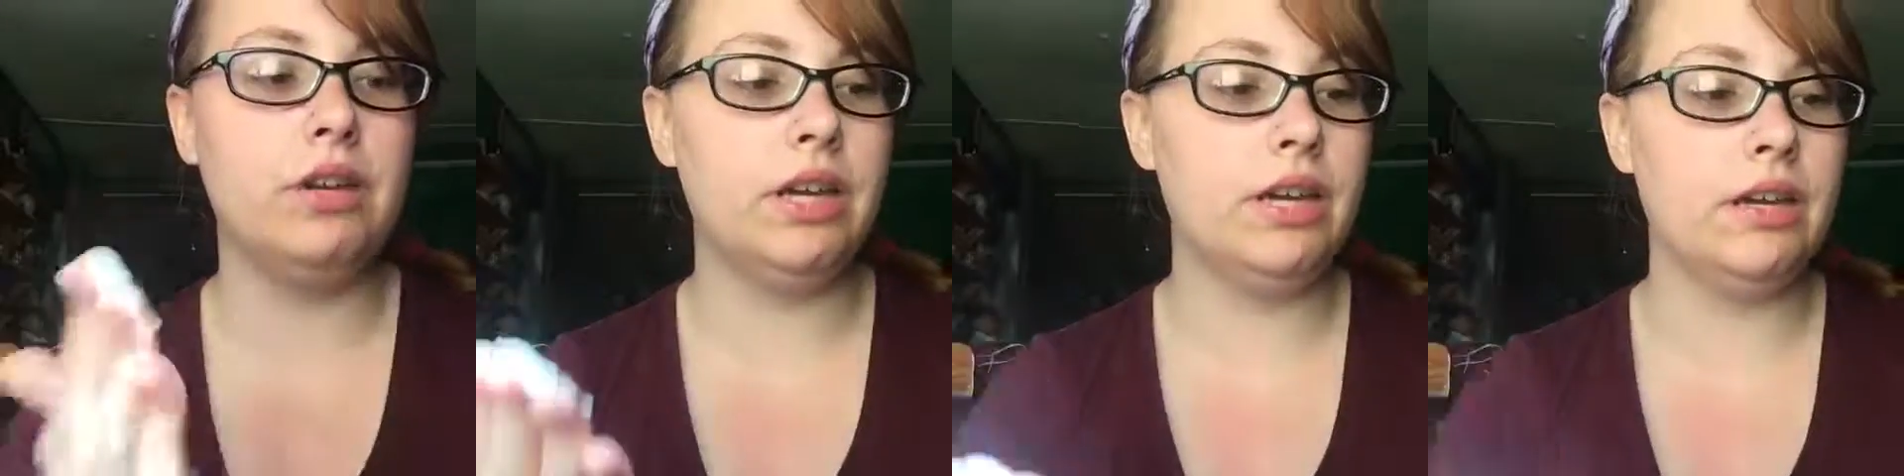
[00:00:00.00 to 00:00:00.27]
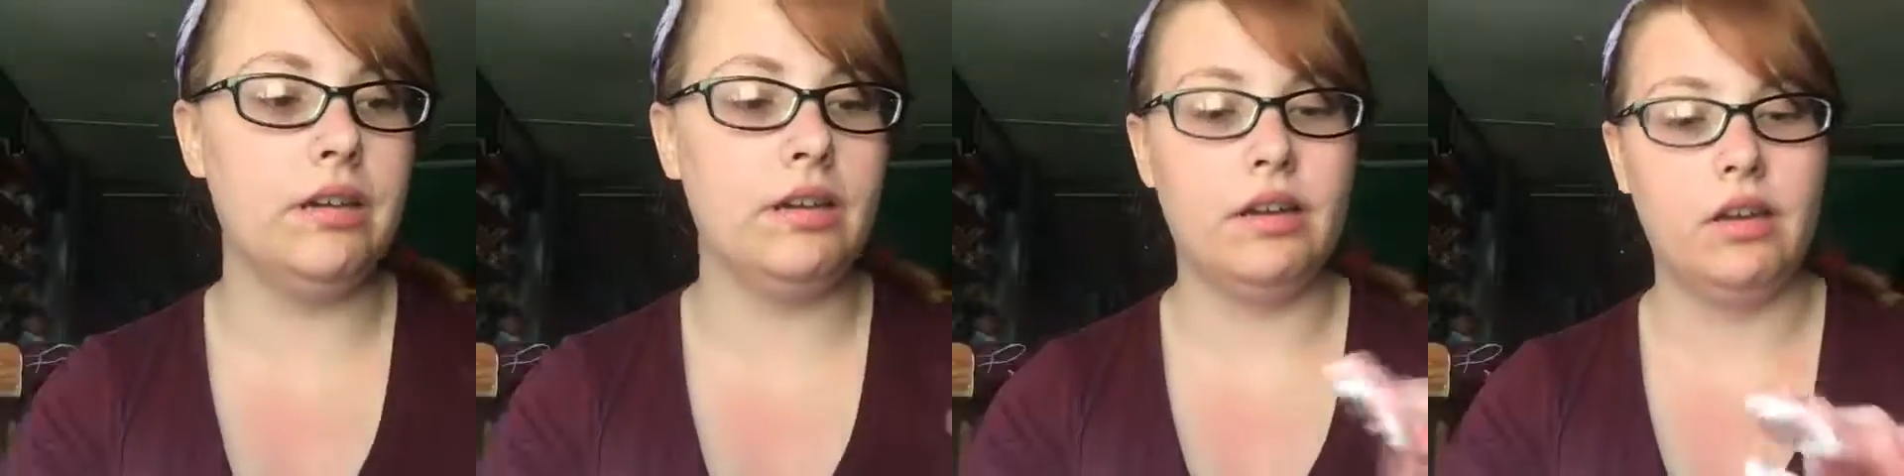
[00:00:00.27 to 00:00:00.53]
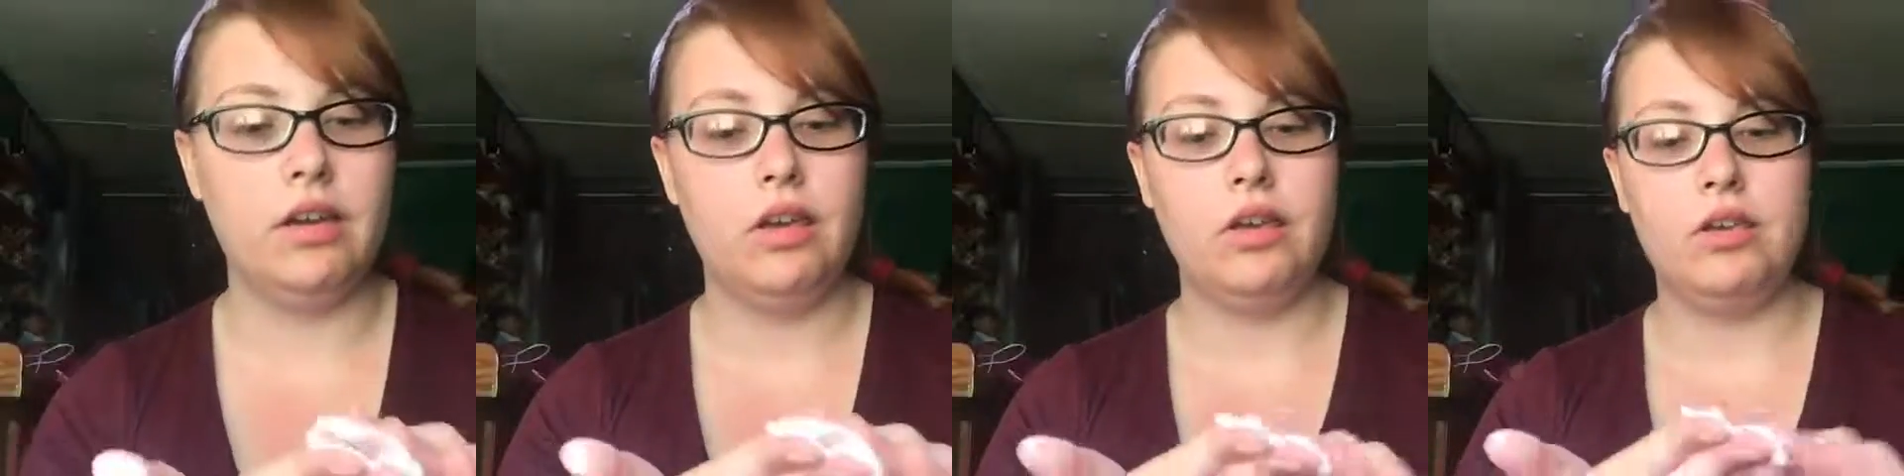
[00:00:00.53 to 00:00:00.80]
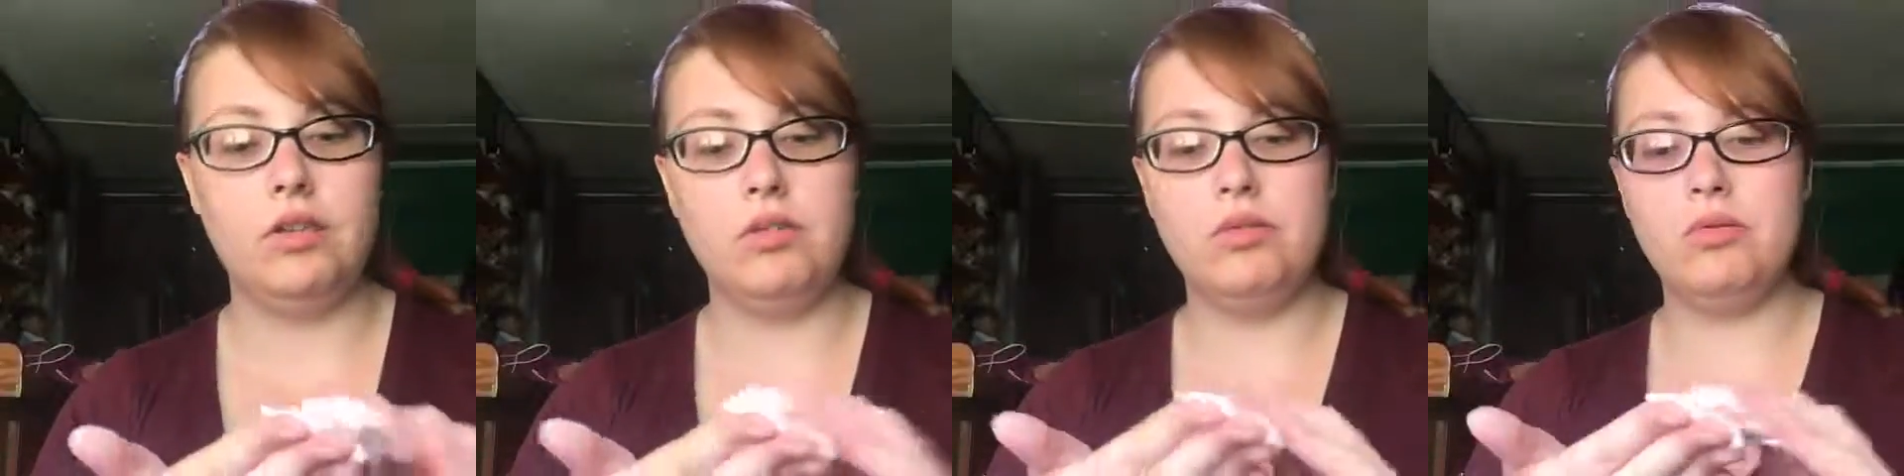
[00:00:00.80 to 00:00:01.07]
can
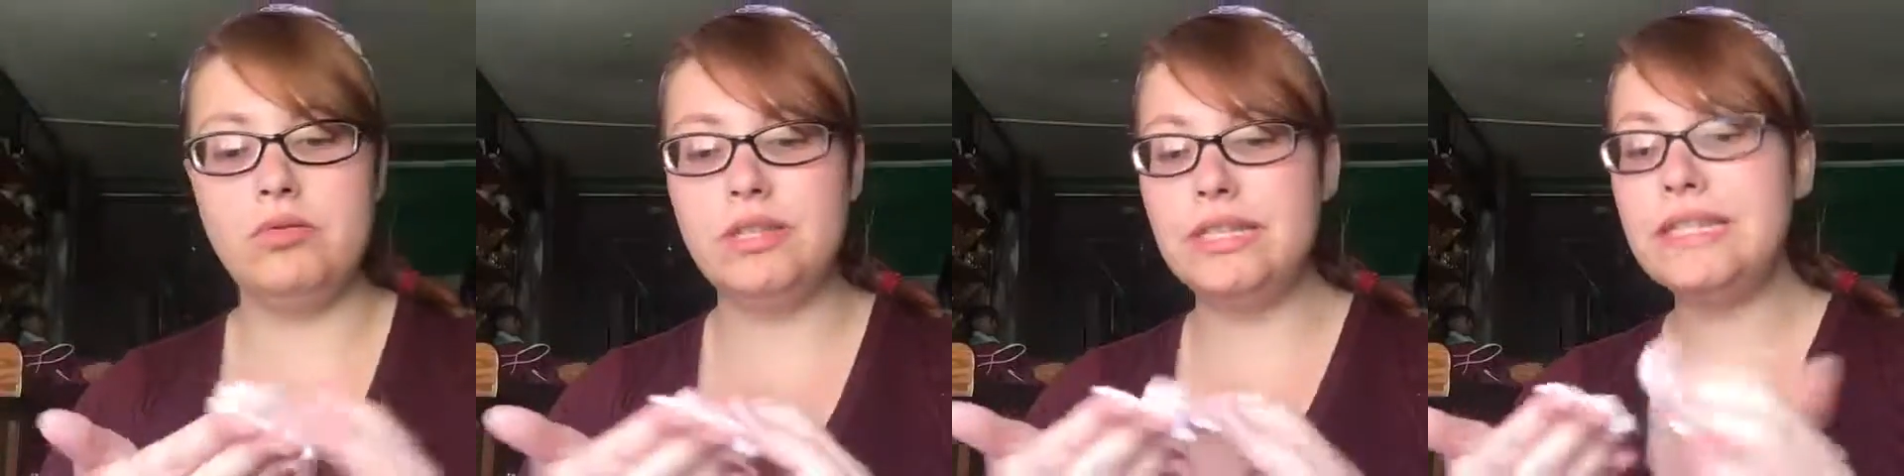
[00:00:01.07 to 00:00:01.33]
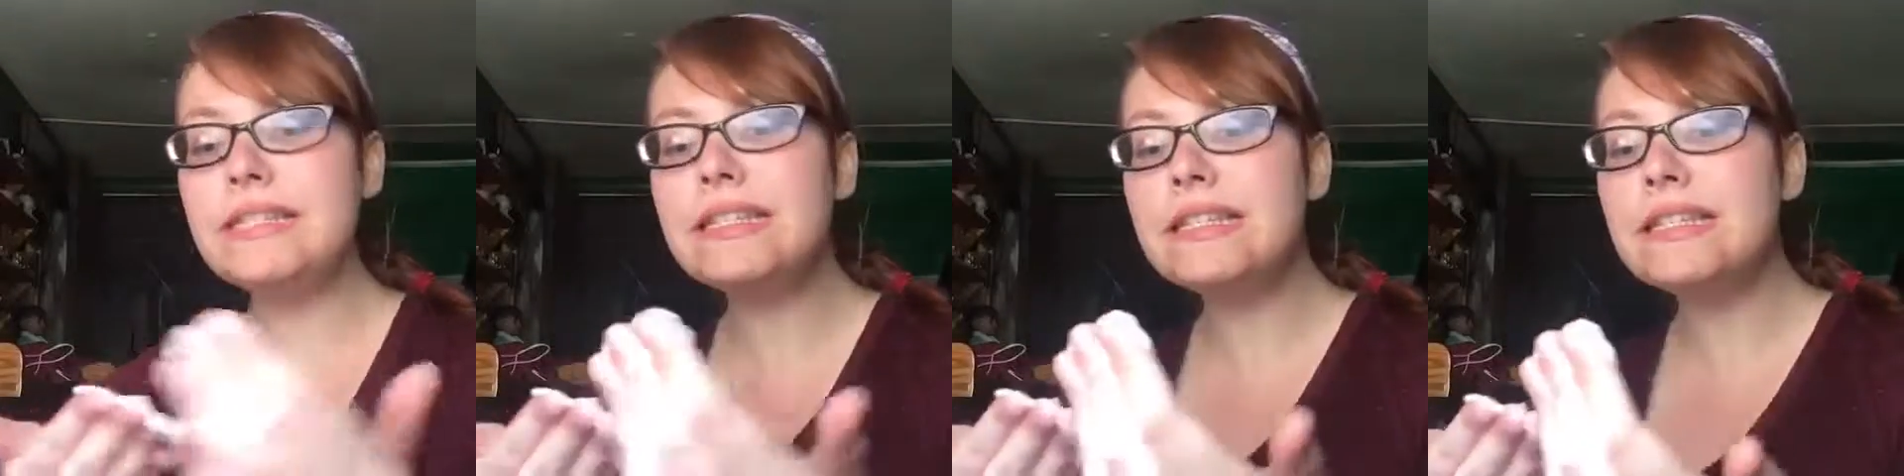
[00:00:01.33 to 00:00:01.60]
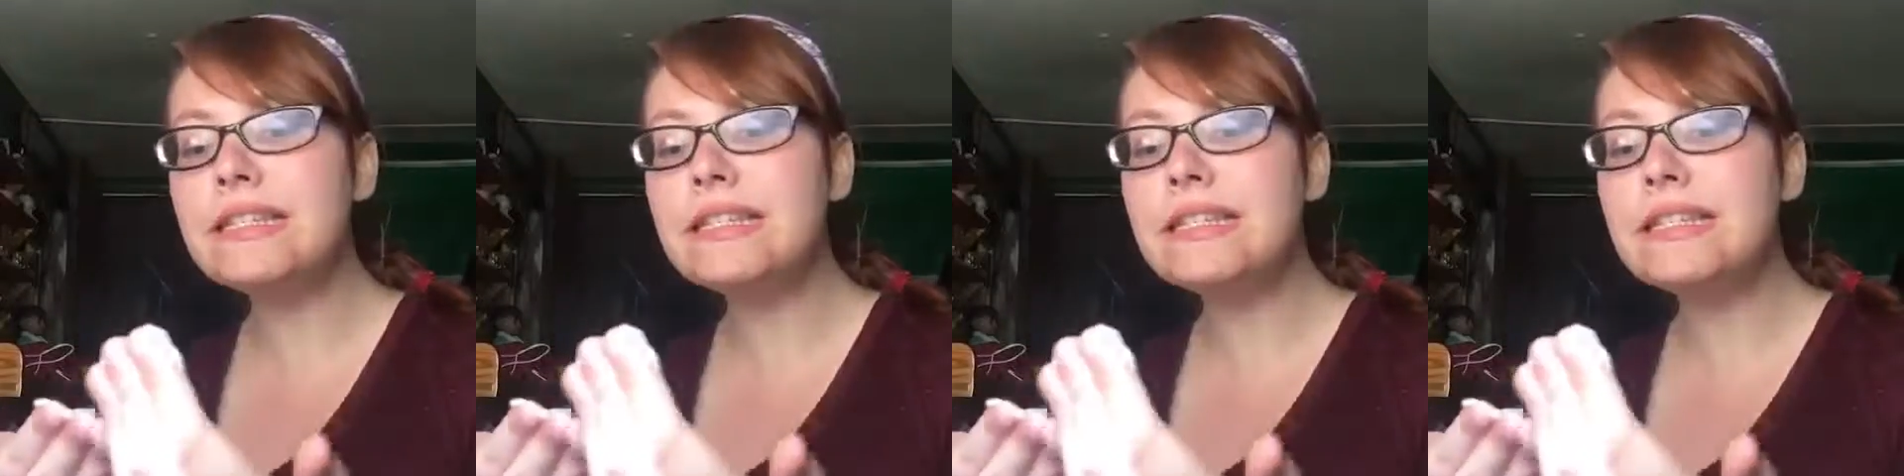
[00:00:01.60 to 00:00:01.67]
use it